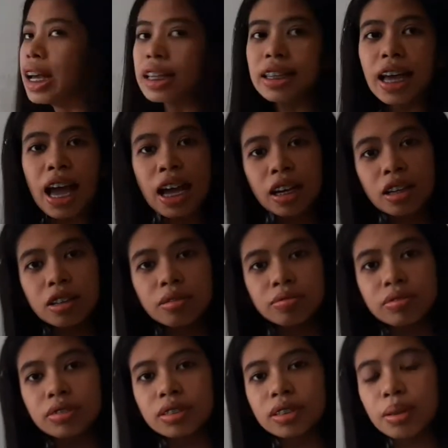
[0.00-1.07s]
the
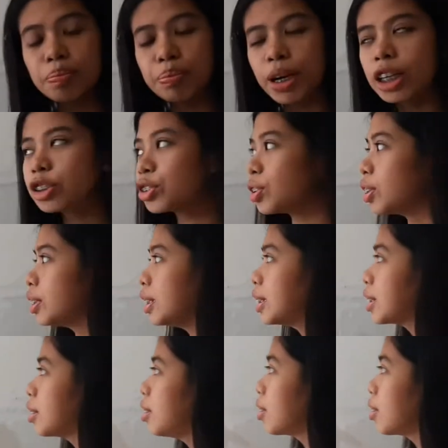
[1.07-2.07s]
angle of depression is